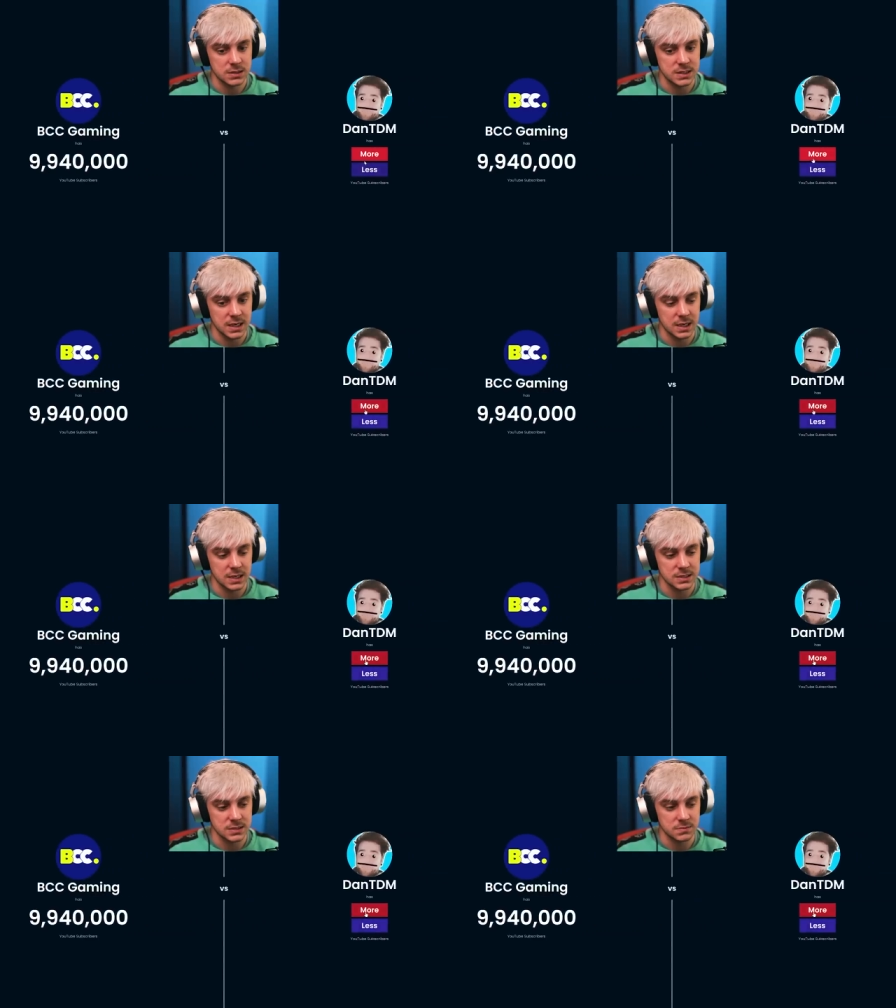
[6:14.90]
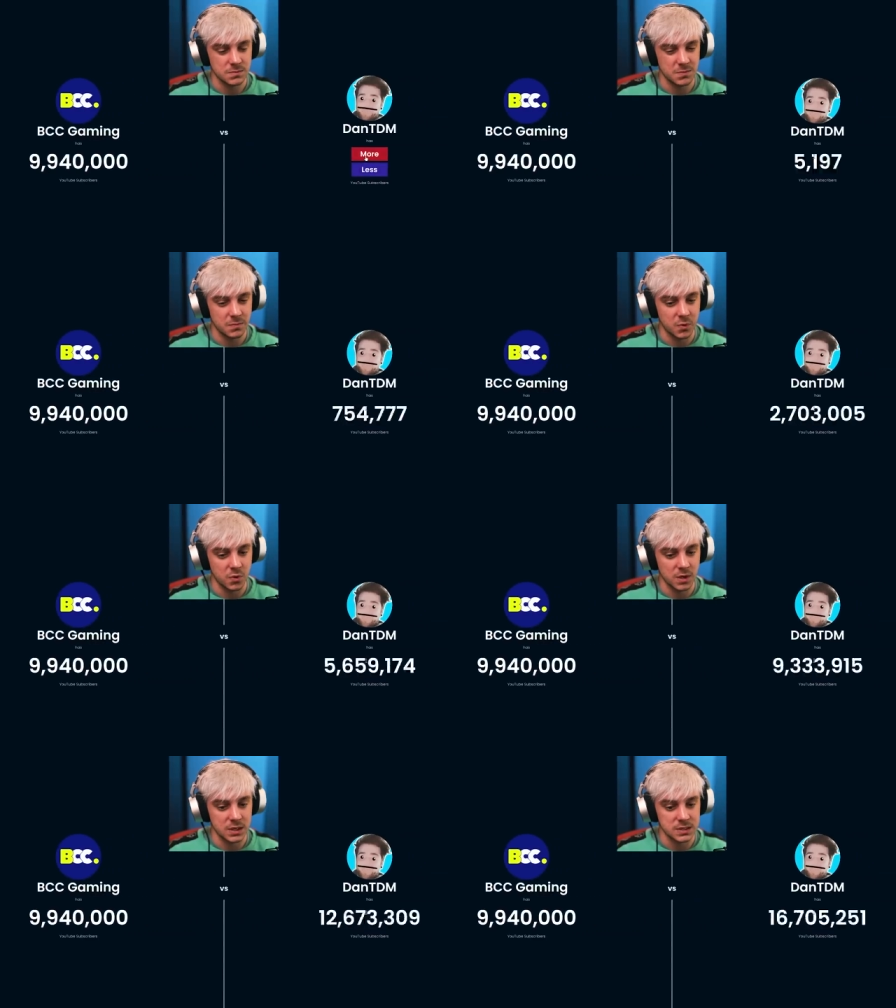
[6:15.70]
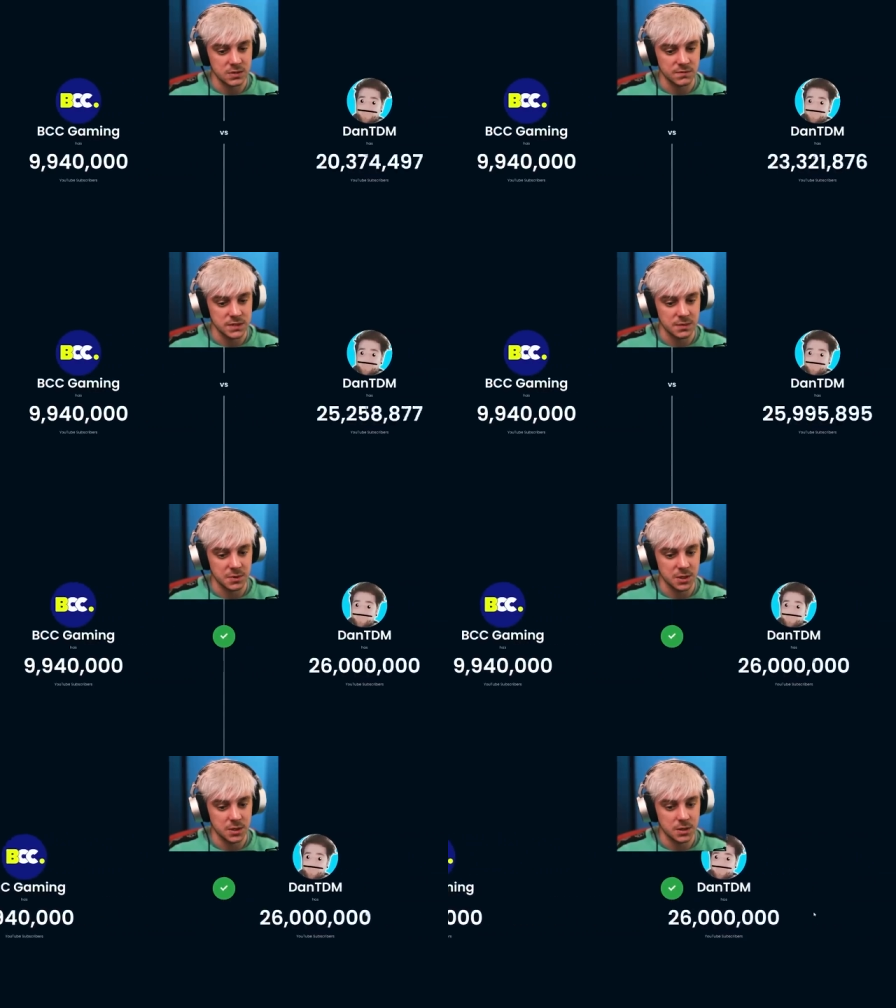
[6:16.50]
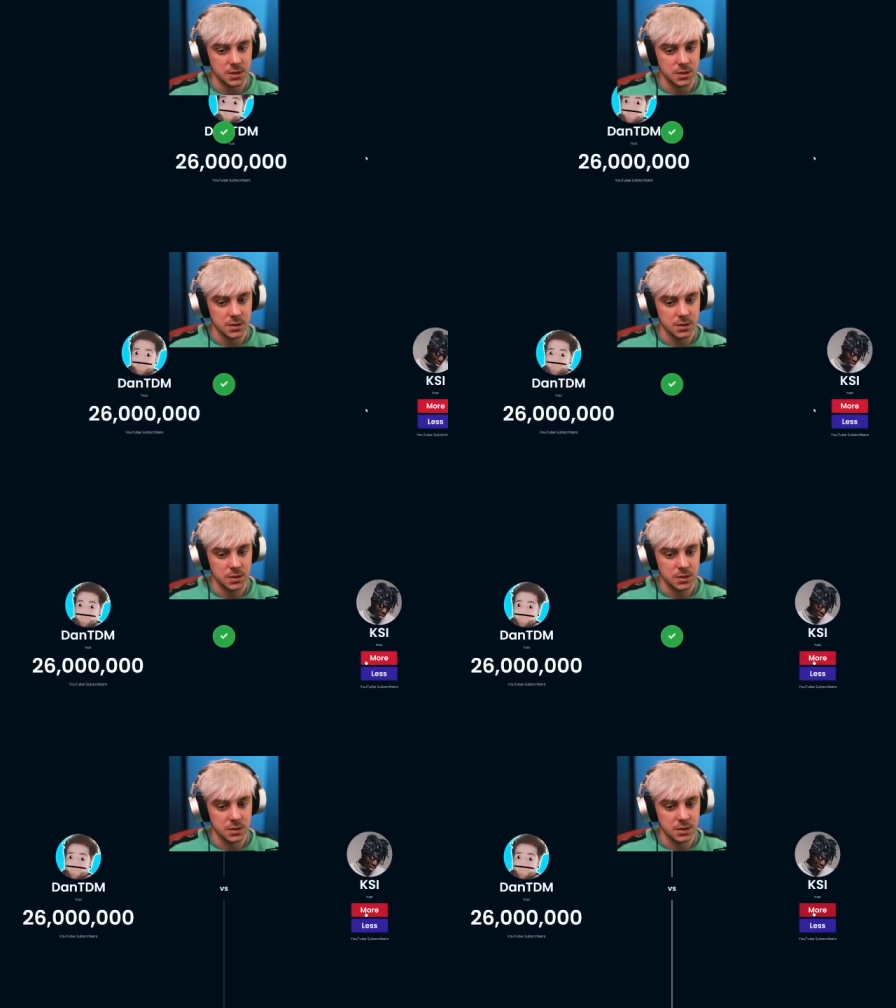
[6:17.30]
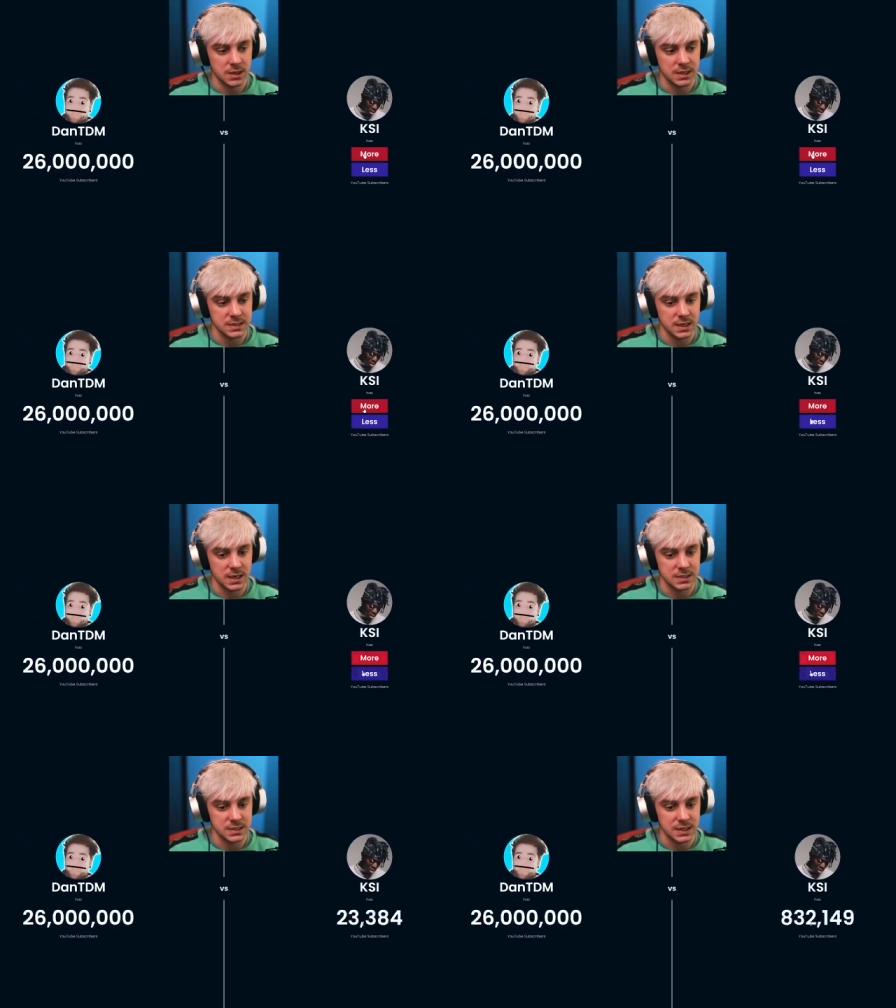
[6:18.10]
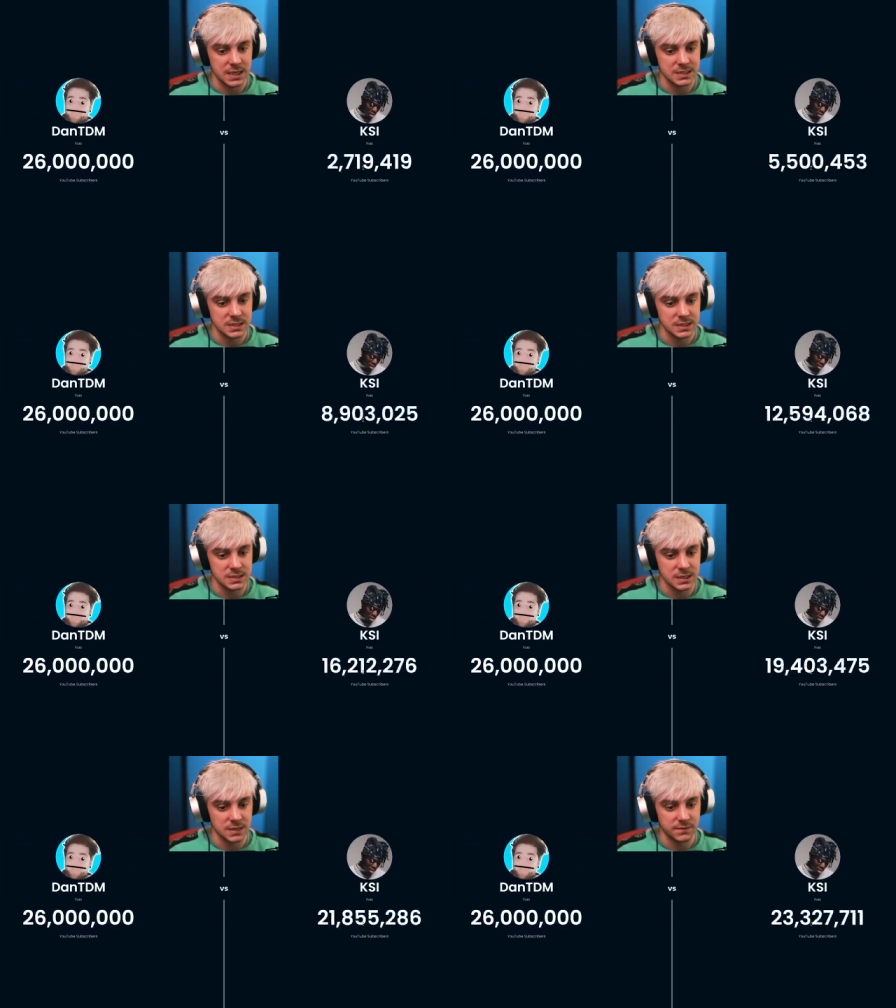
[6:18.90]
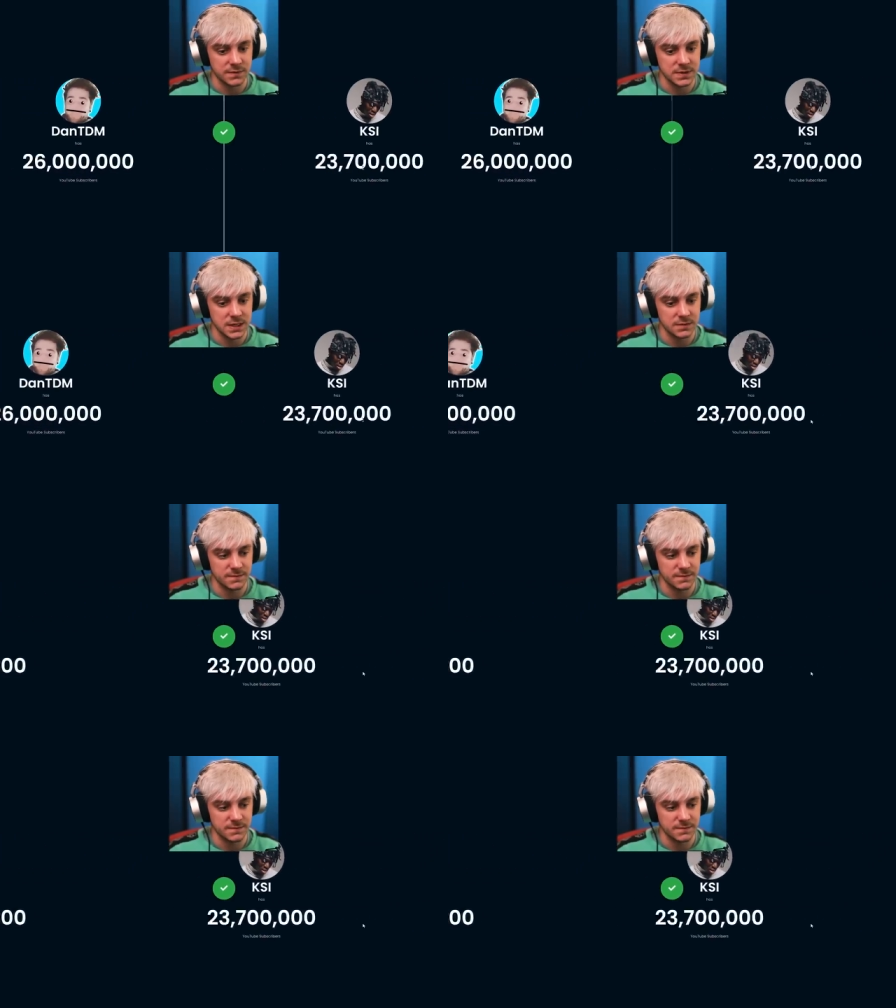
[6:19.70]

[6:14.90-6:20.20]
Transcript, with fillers: Dan has more. He is over 10 mil. KSI has less. He is like 15.